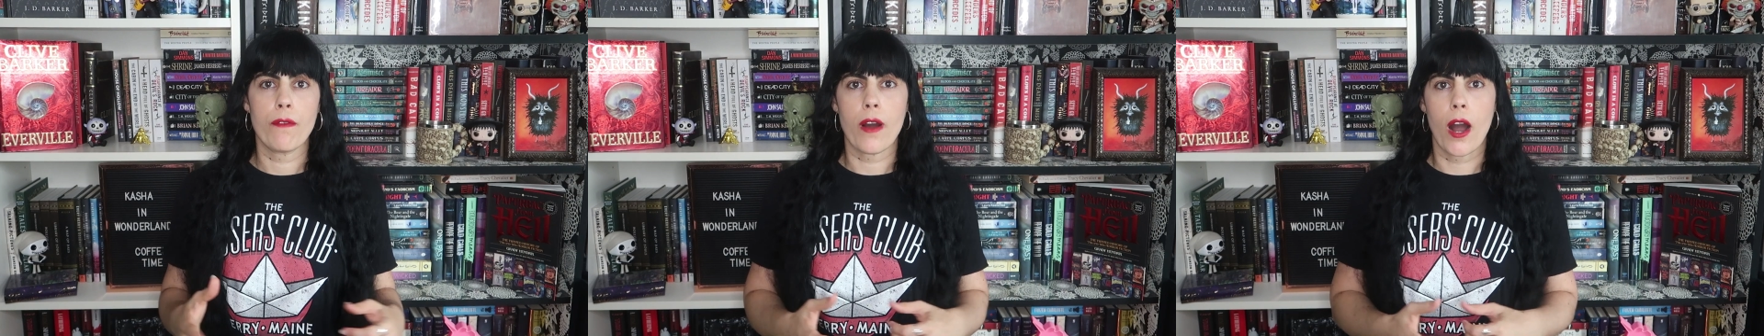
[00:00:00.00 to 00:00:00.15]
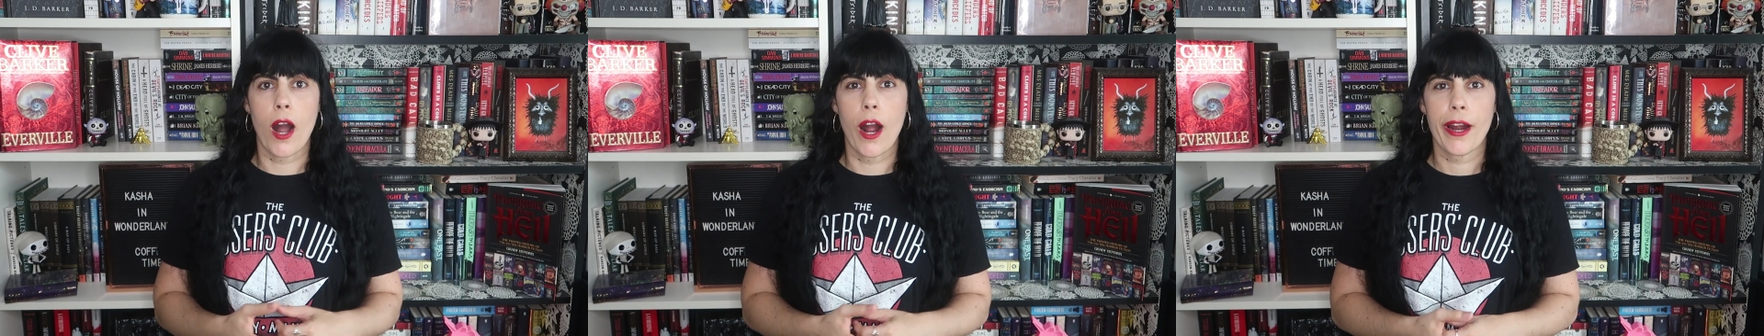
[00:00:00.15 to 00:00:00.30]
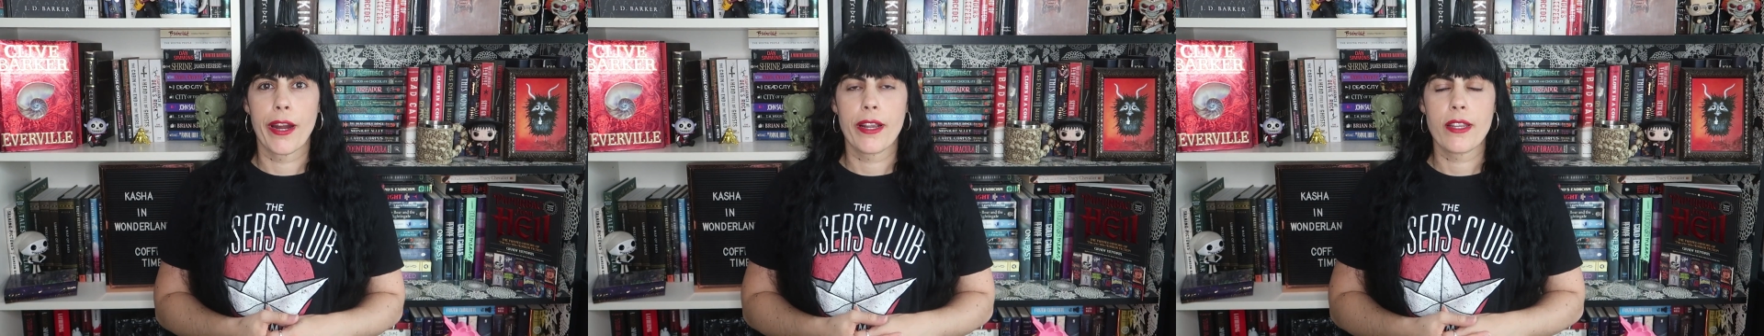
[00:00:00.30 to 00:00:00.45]
of
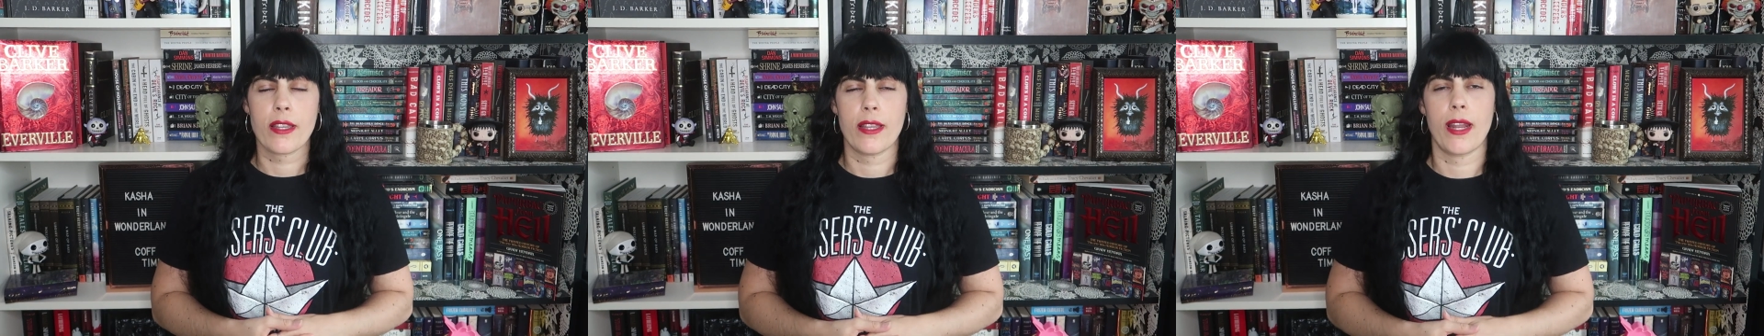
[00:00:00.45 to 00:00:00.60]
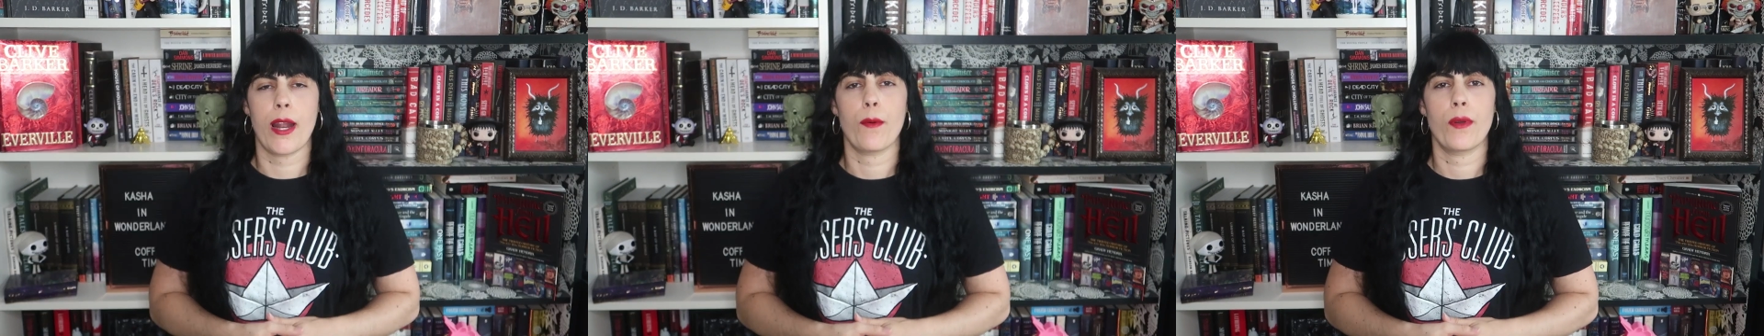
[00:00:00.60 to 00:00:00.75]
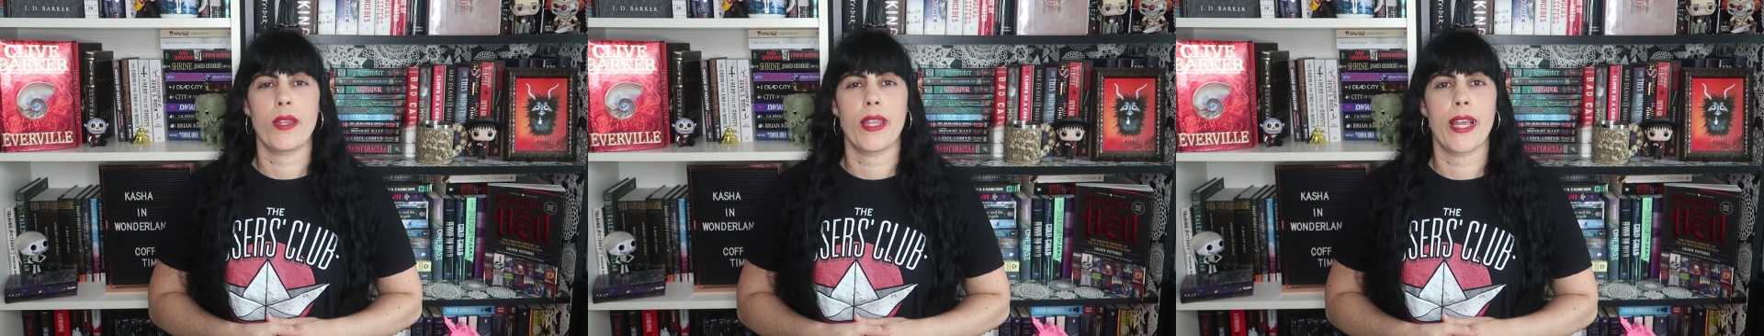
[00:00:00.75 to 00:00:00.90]
arcs
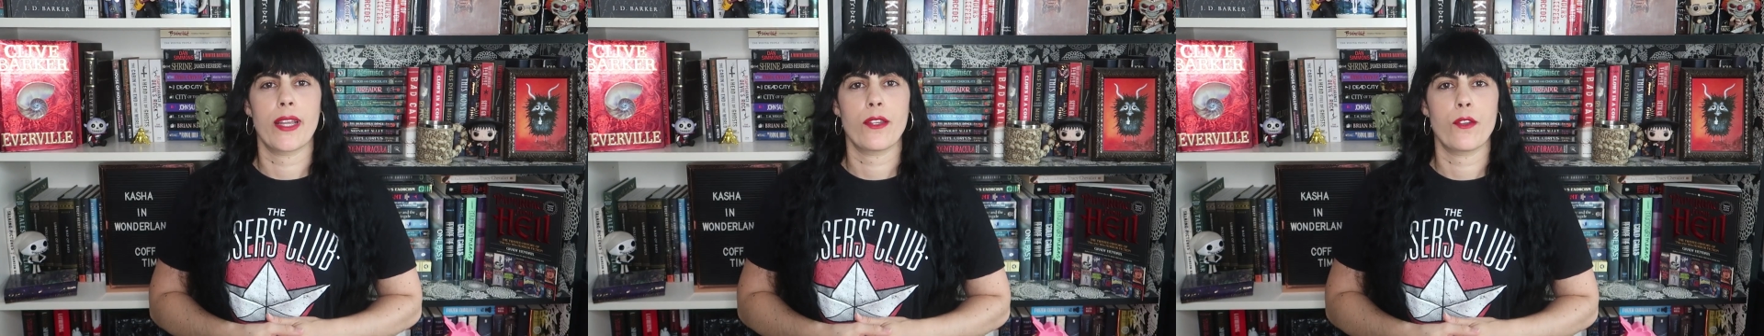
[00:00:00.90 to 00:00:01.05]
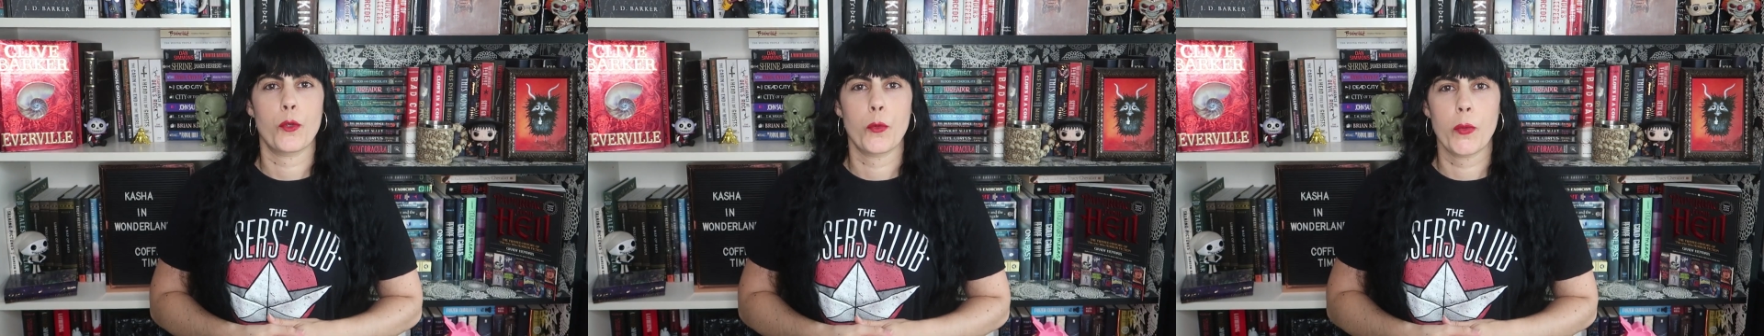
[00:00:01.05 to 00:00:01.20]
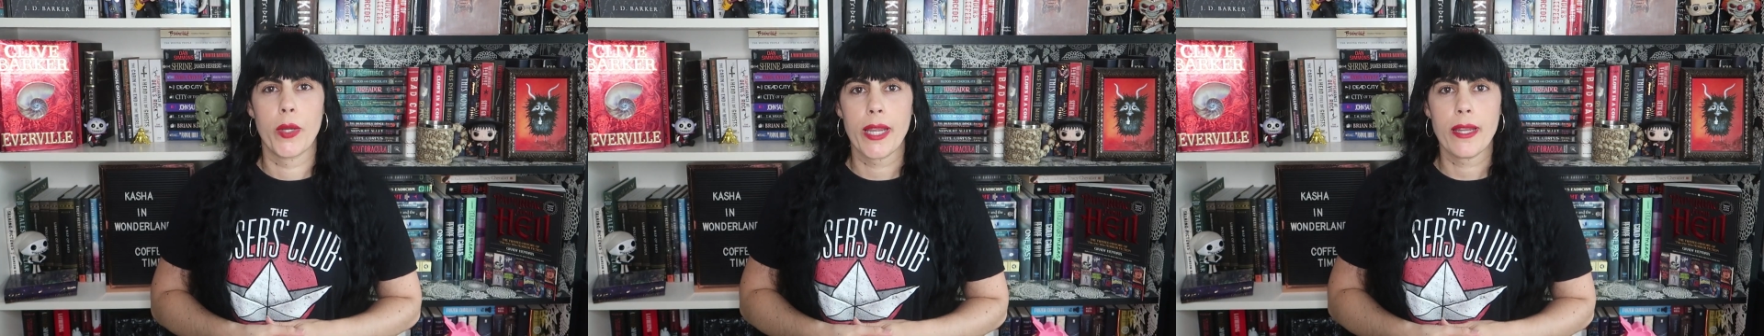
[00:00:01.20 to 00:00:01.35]
that I would like
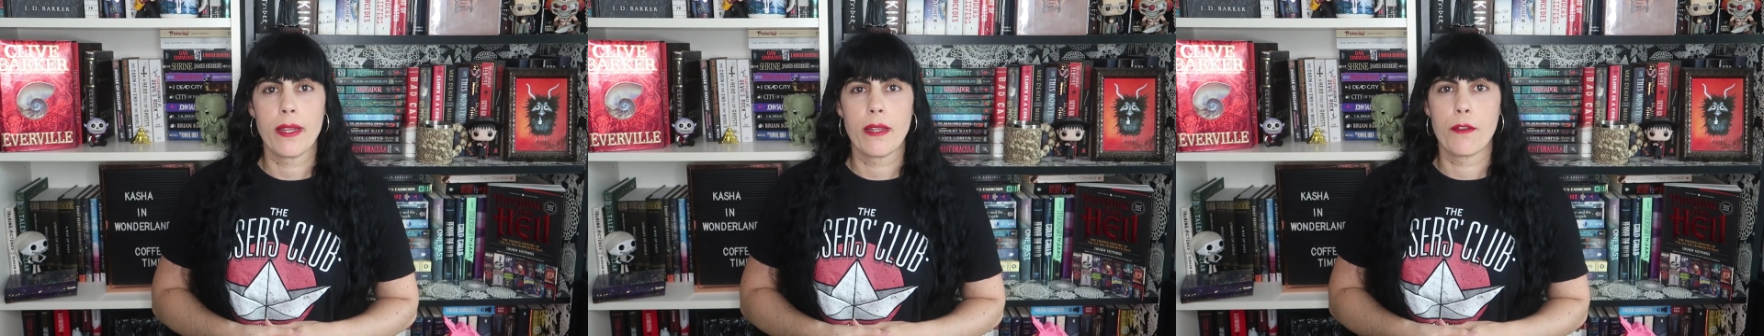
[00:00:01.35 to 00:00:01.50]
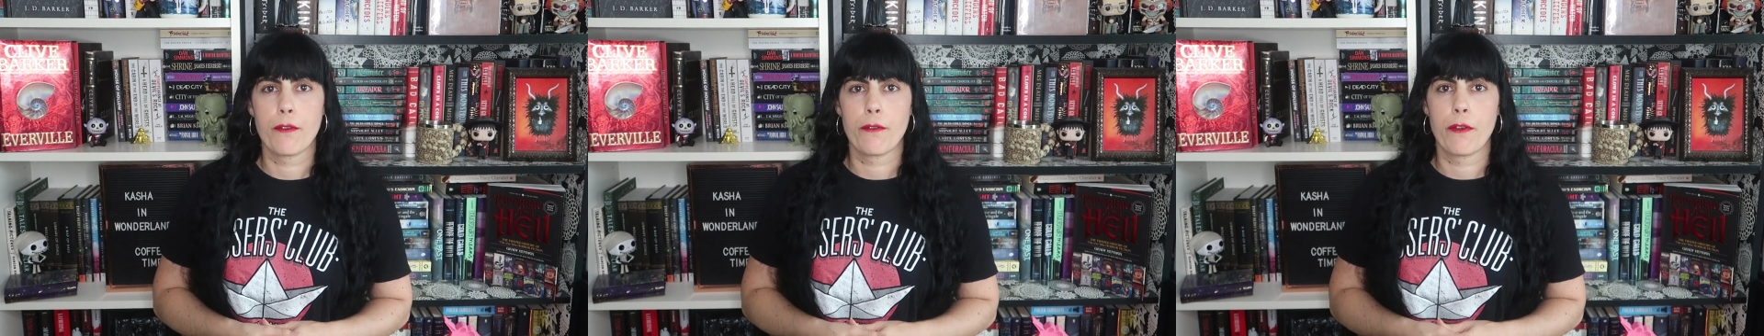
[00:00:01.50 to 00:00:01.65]
to read.